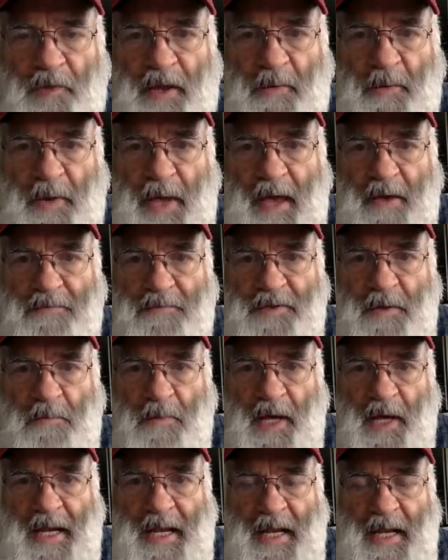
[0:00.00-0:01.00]
we have
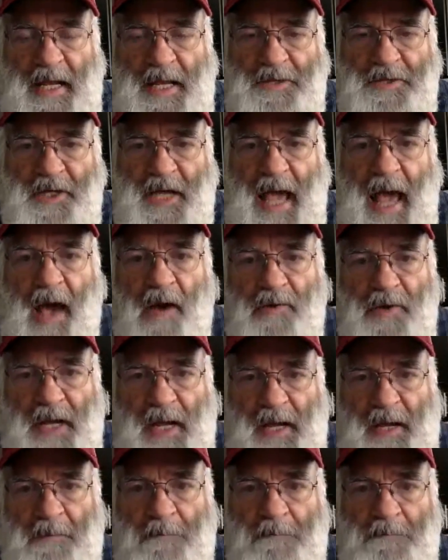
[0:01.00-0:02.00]
somebody in each
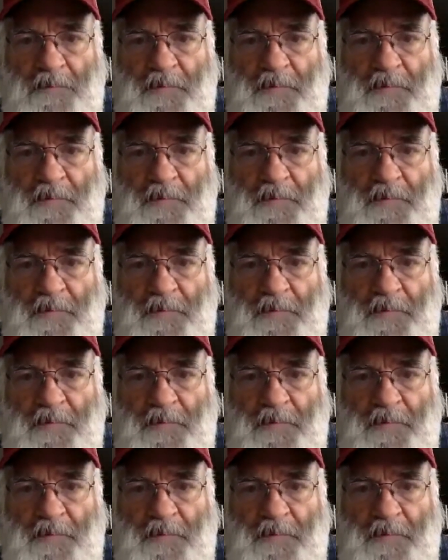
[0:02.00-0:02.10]
county